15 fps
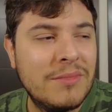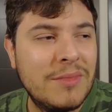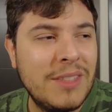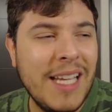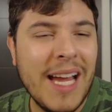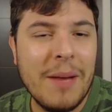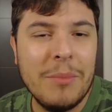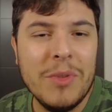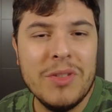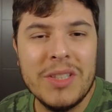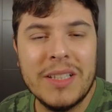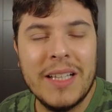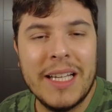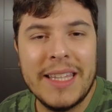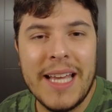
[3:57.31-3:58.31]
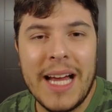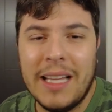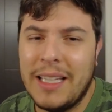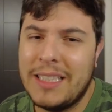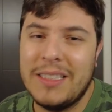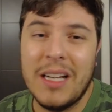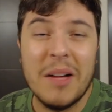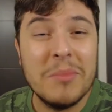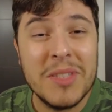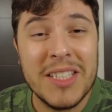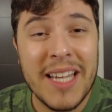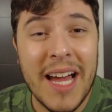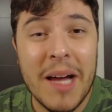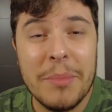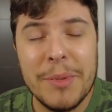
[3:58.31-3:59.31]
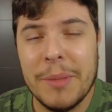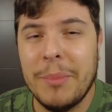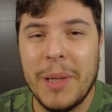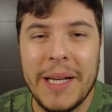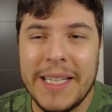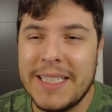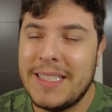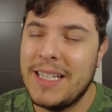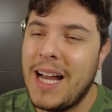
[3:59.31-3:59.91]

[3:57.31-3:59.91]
yeah, music like that, like dubstep, but it's